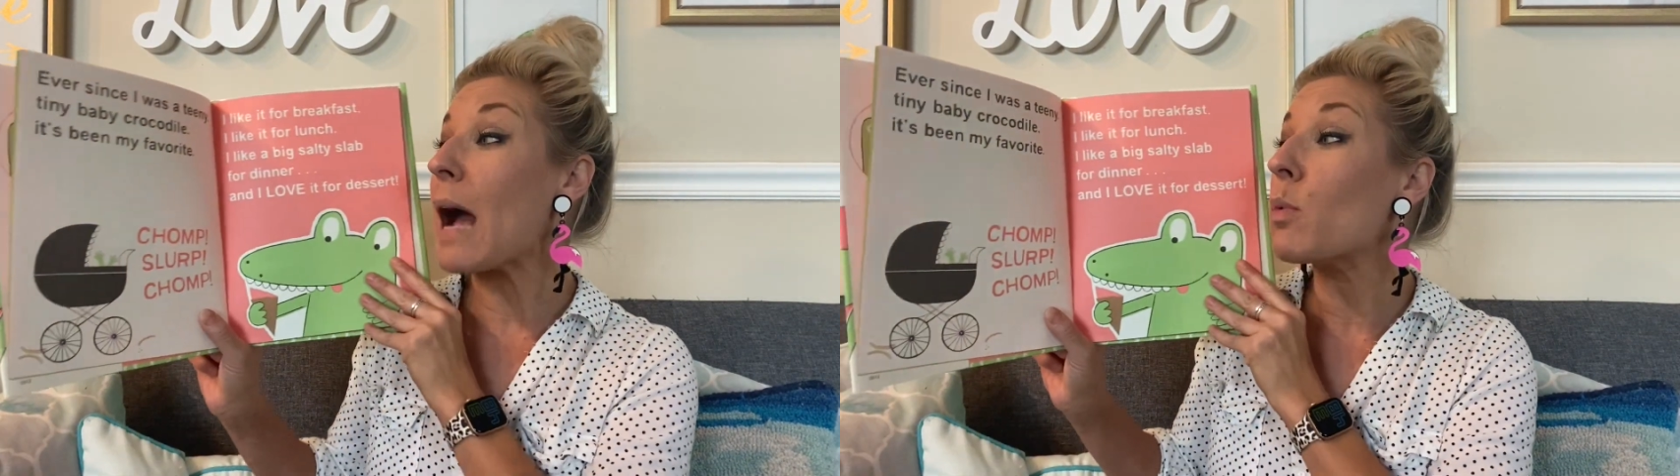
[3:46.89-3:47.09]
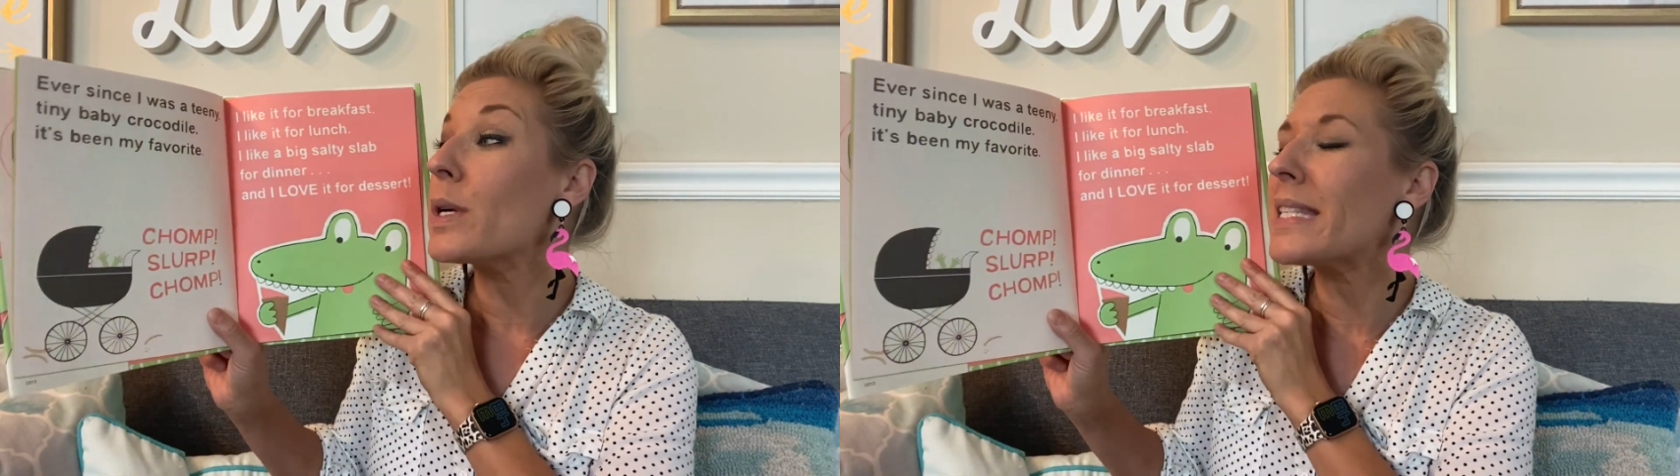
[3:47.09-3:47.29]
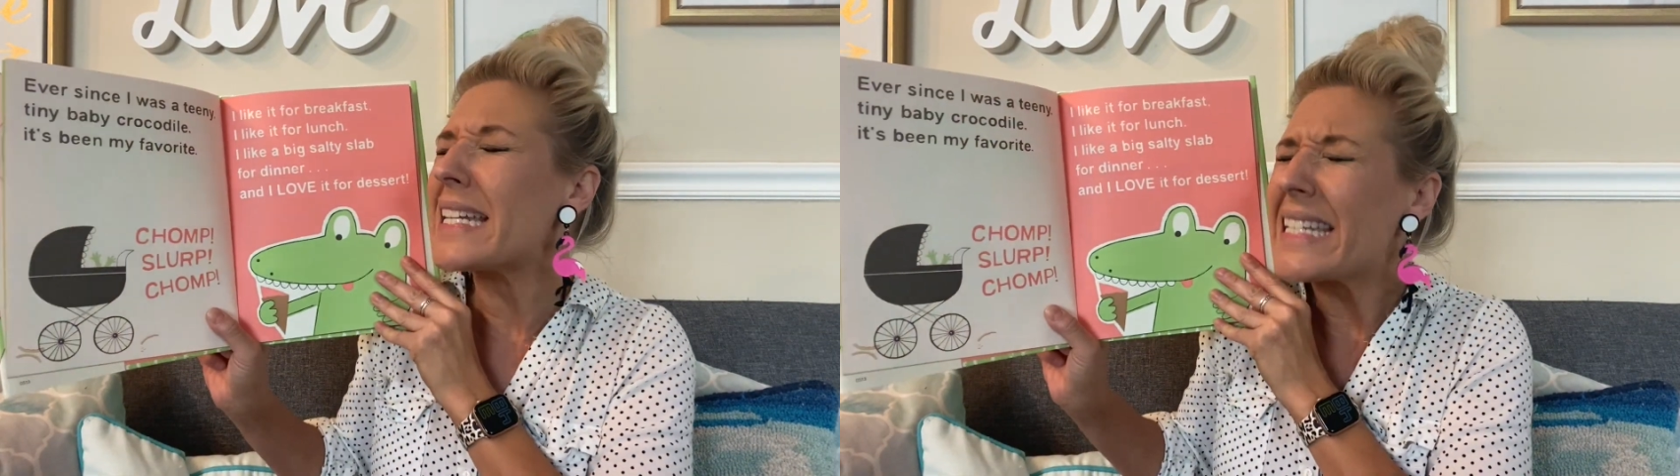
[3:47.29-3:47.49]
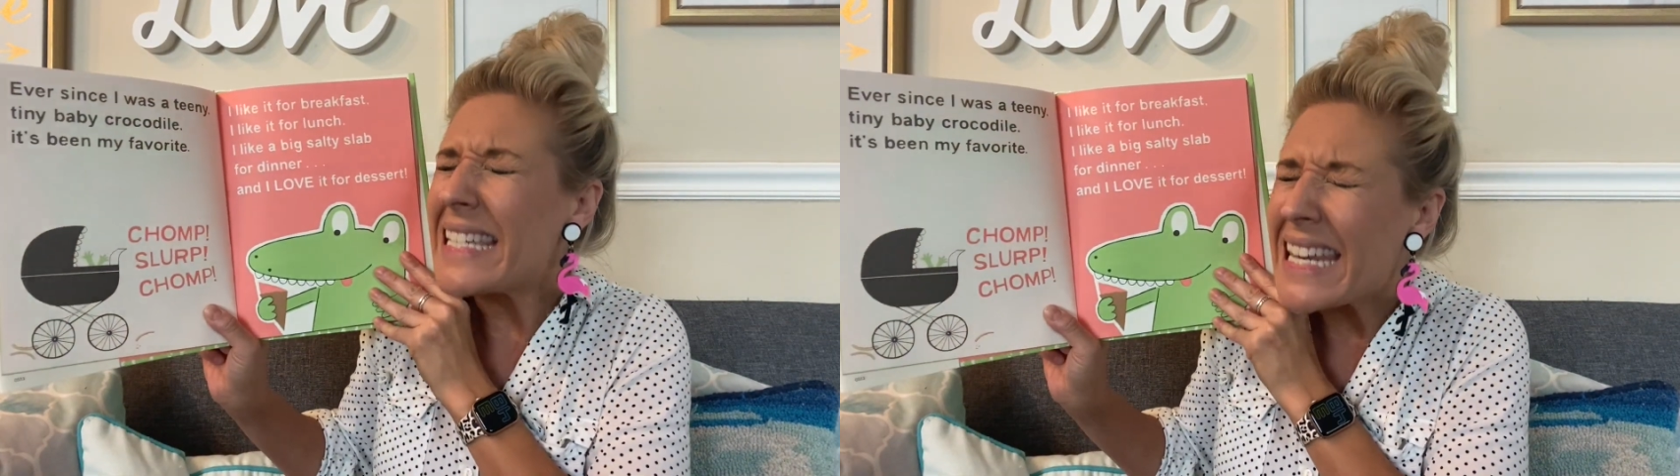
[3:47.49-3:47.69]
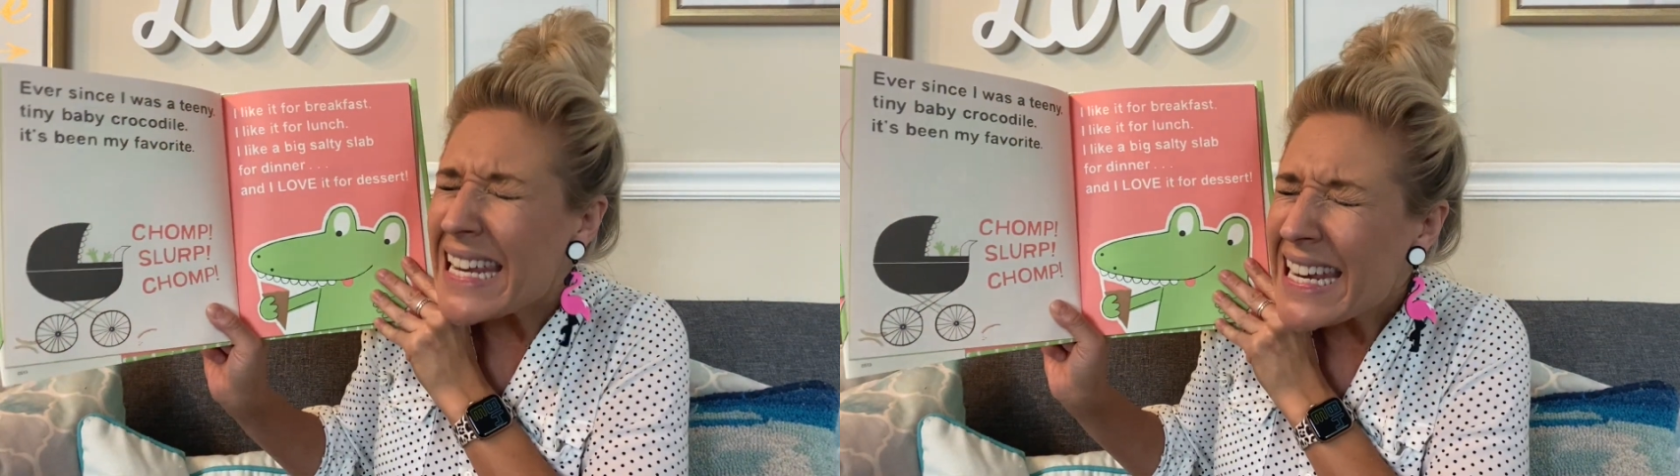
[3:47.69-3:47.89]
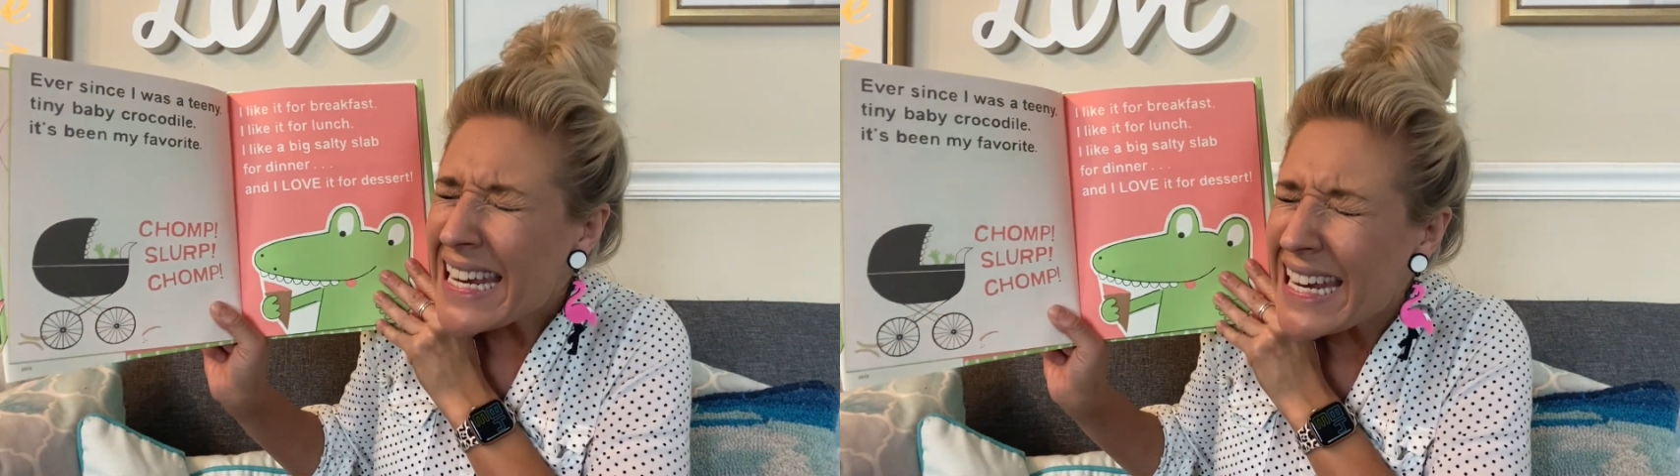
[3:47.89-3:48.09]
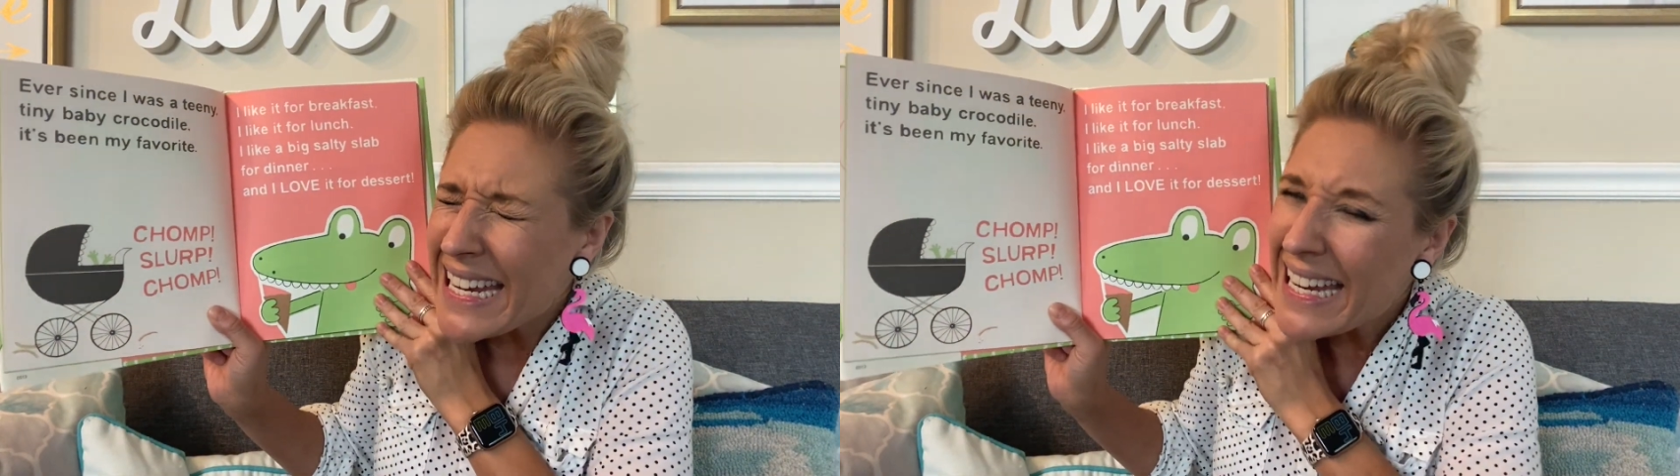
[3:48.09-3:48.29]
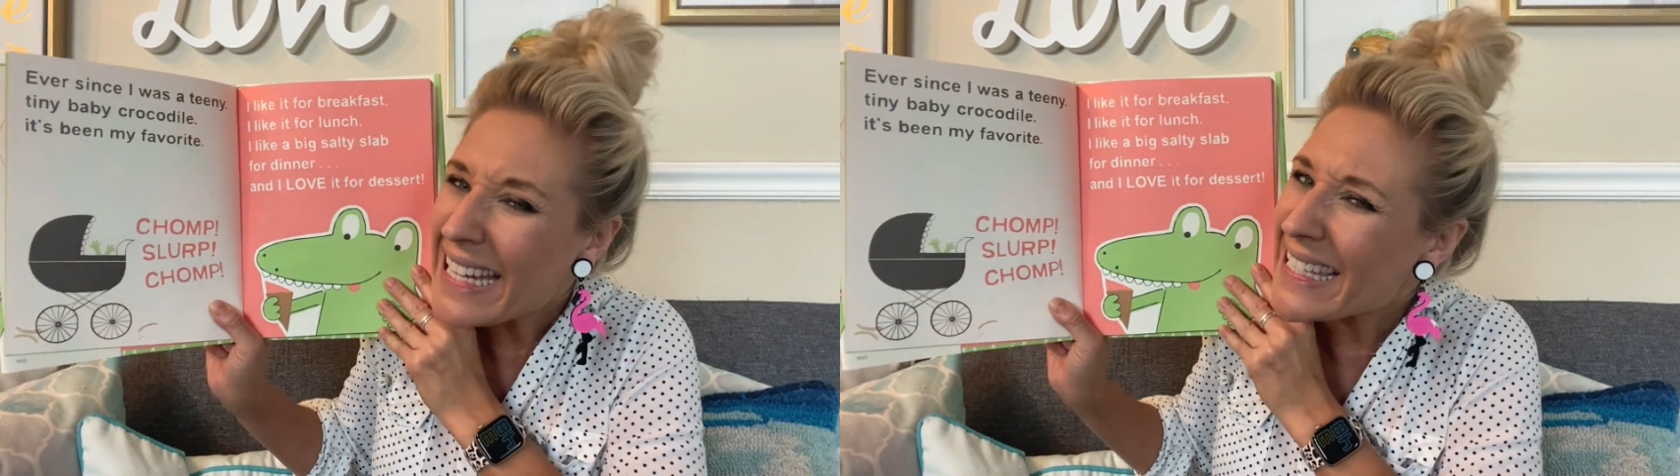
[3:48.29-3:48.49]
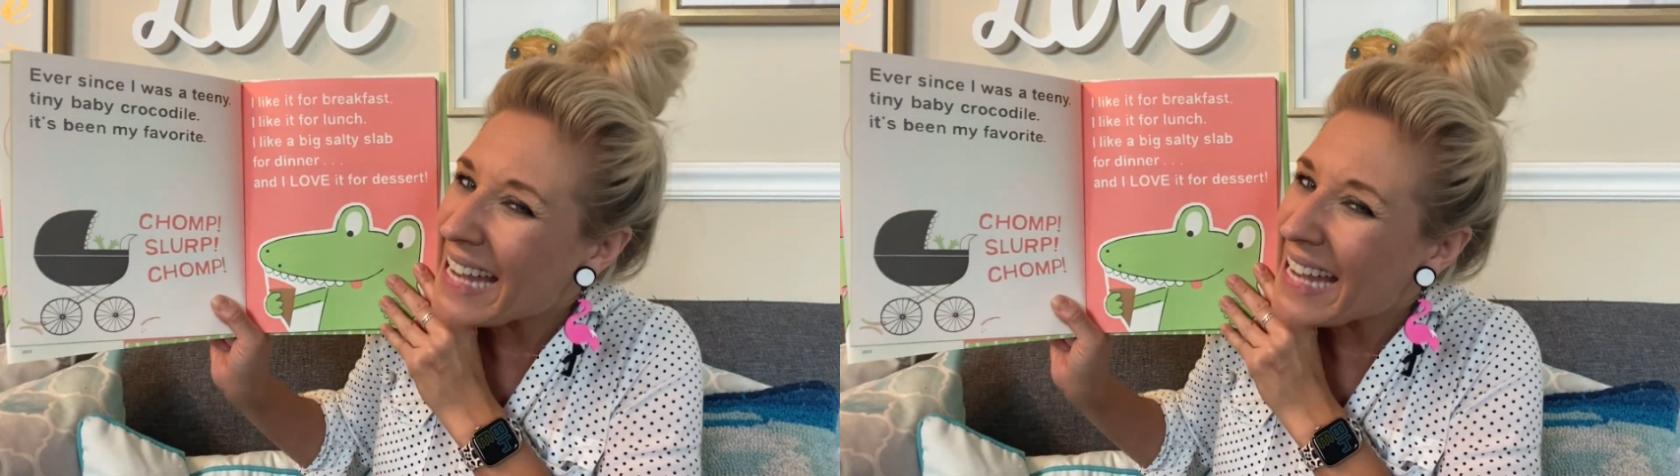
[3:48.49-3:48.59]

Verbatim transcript: was a teeny